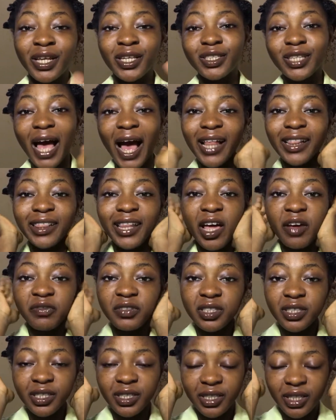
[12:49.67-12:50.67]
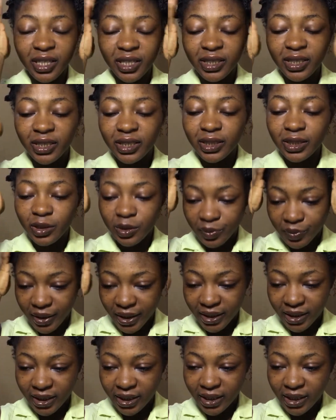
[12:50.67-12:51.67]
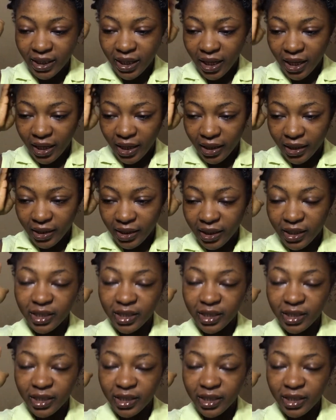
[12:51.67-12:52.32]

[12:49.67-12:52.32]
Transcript: So I left these twists in,